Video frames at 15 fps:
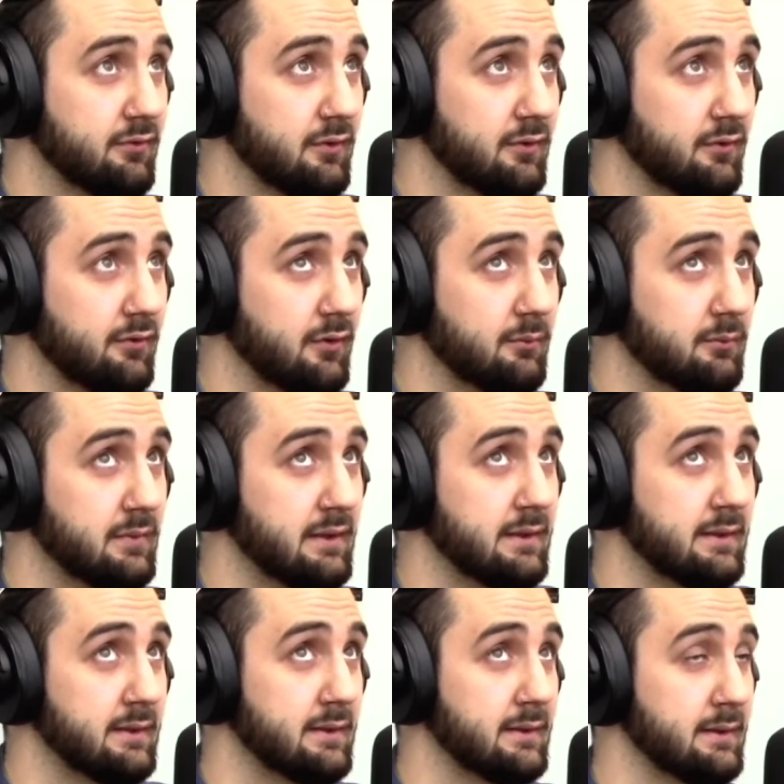from
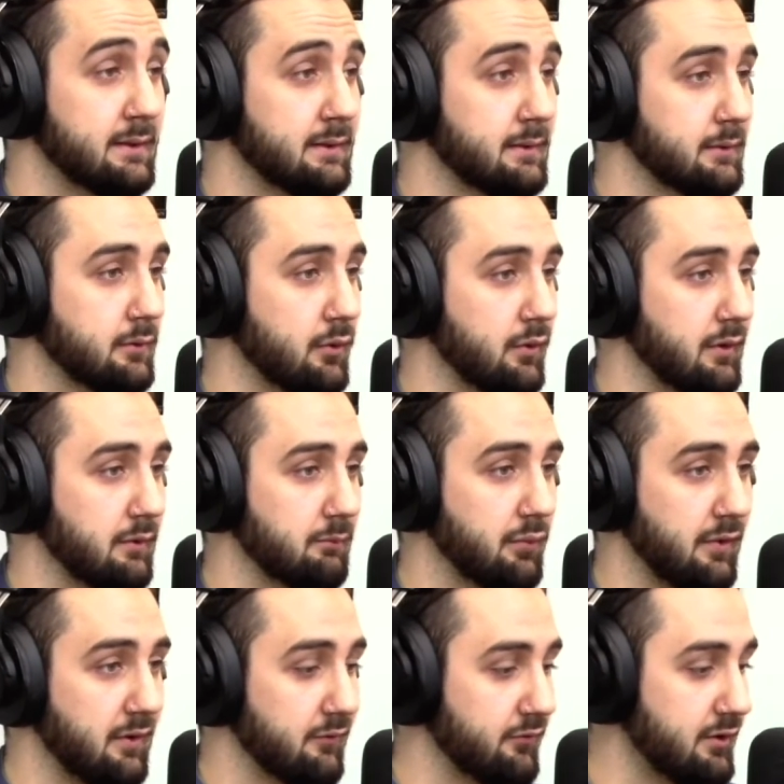going and
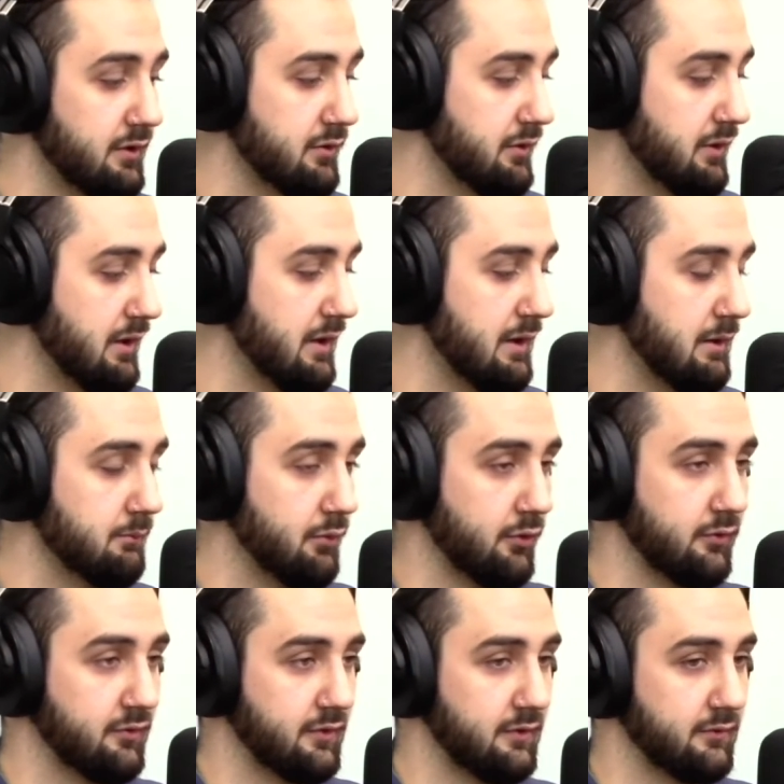playing a video game,
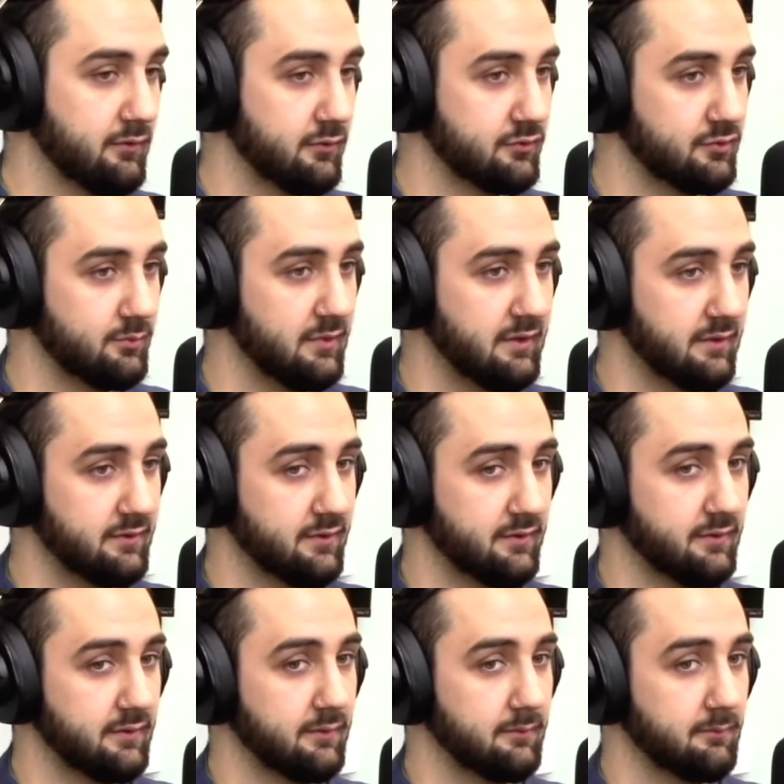posting on social media. It's just
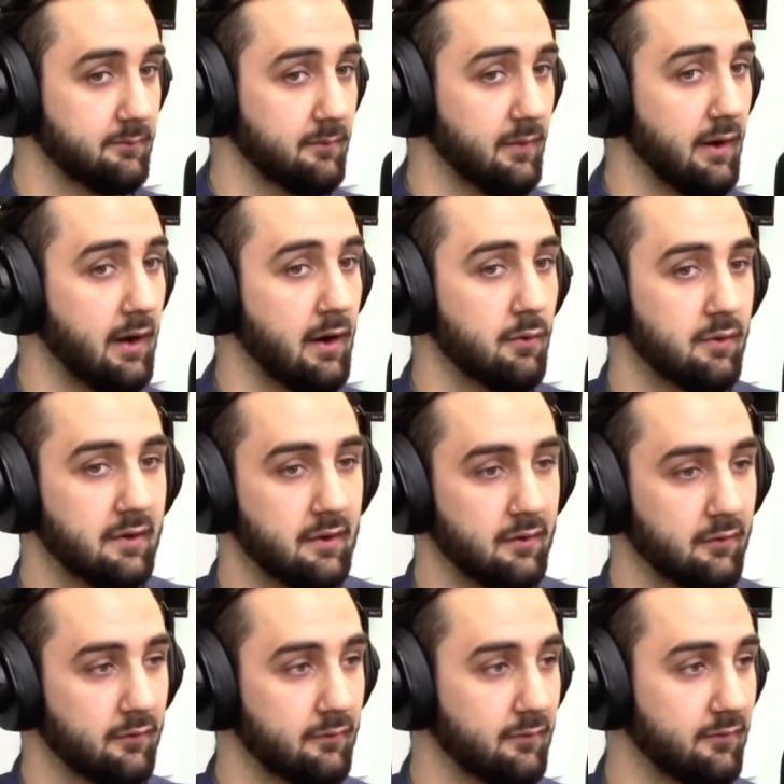how we
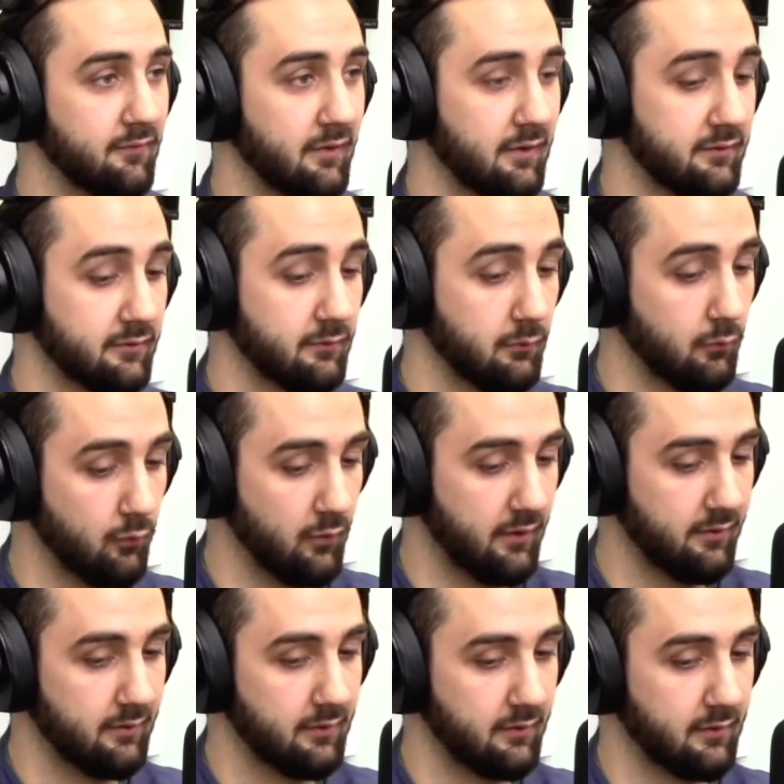interface
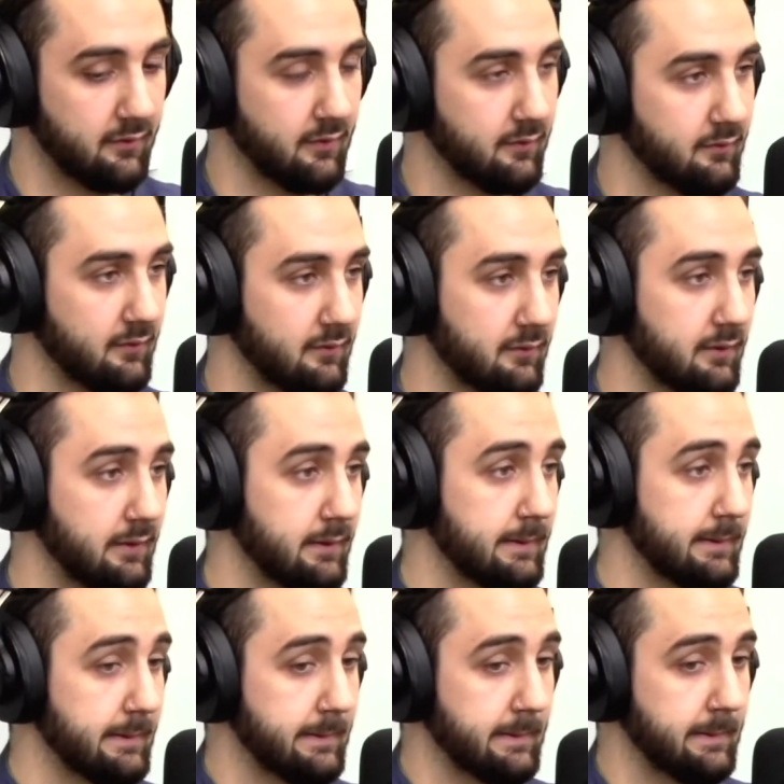with the connected
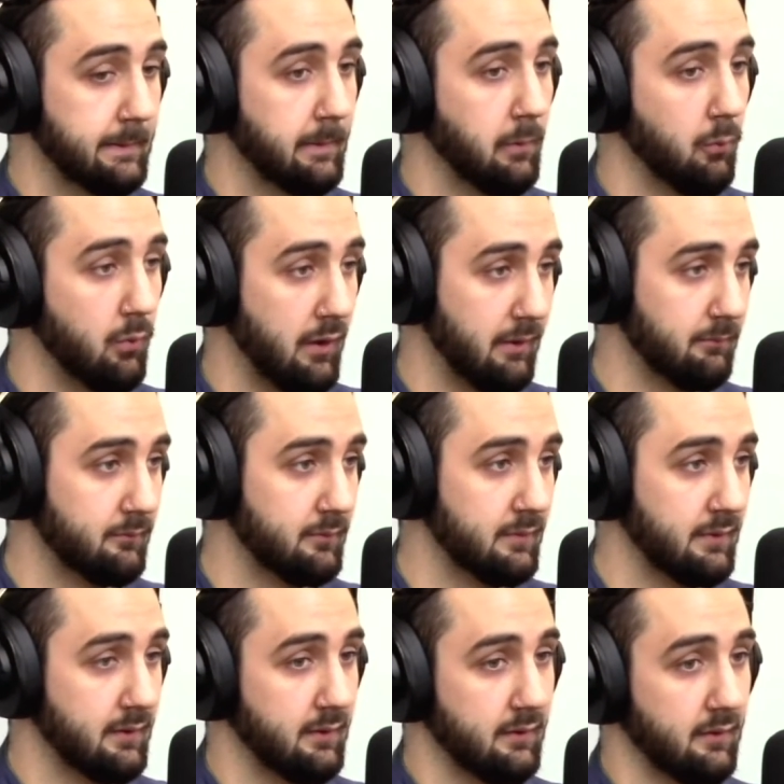web.
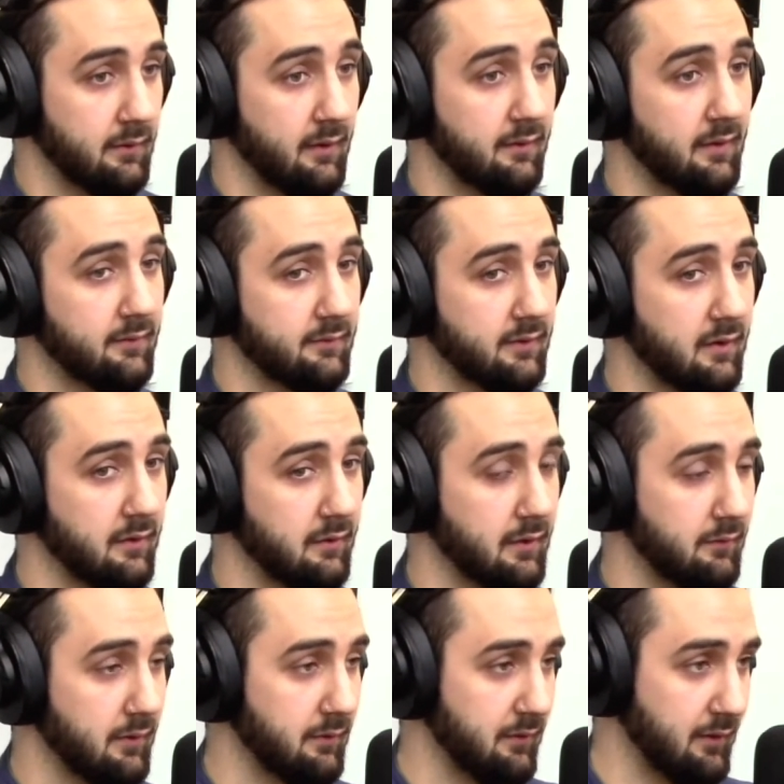And that's
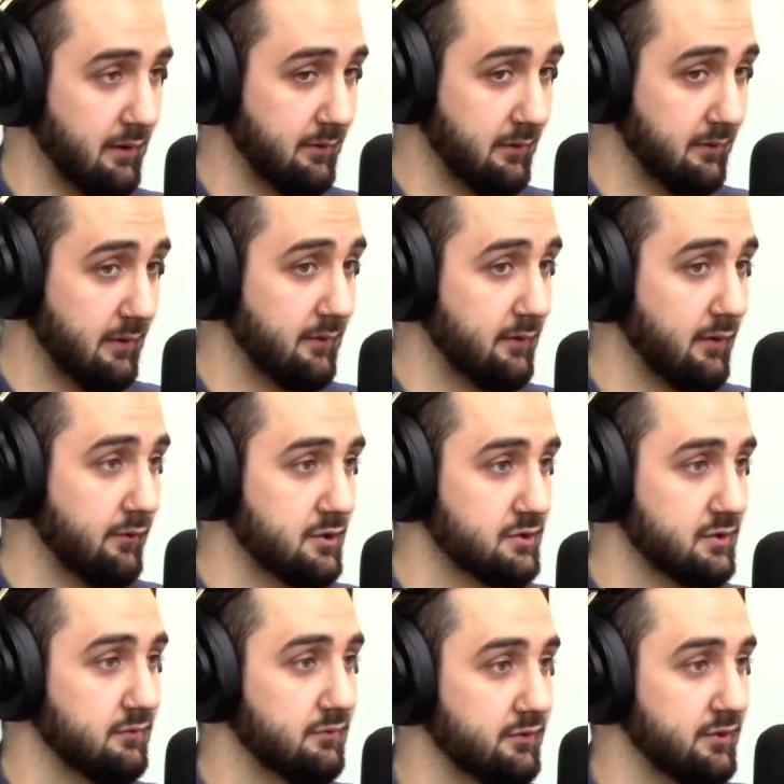I think that's how they
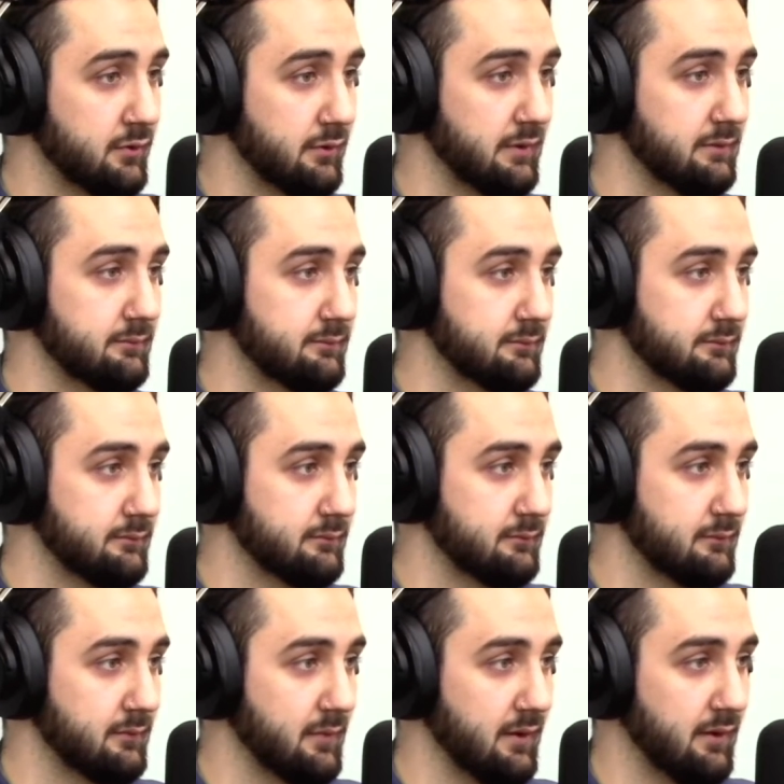should view it.
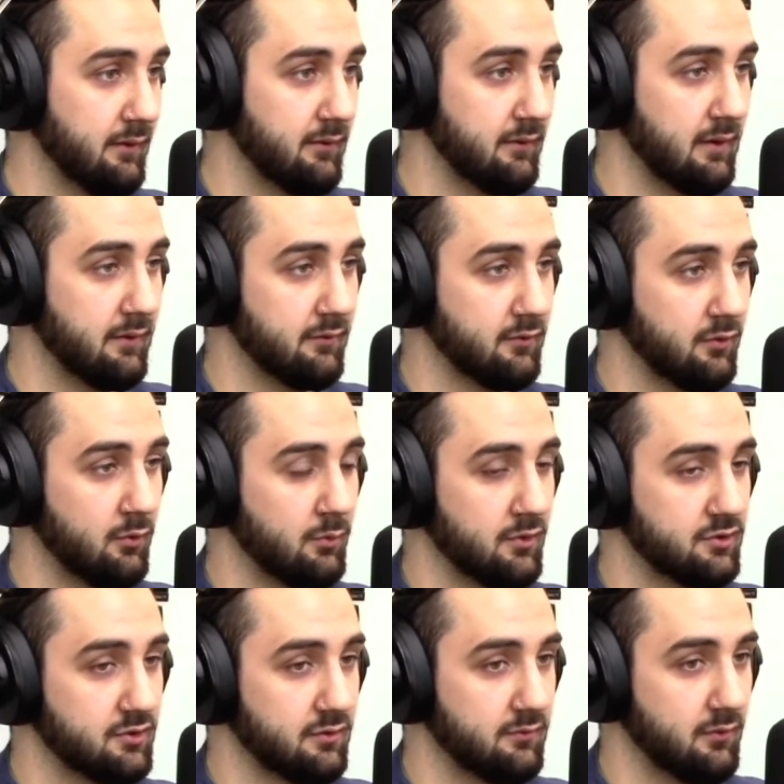It's not so
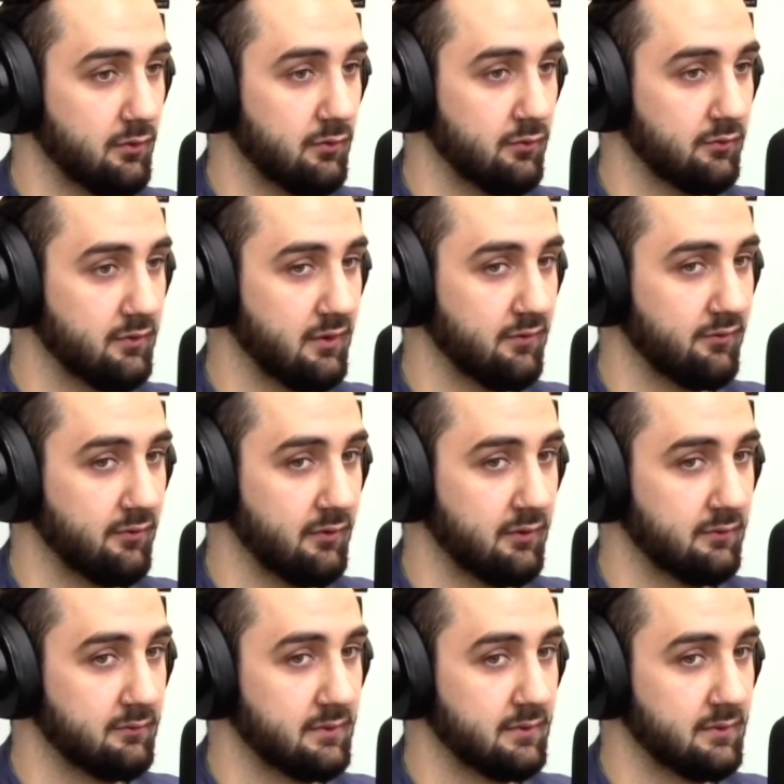much a whole different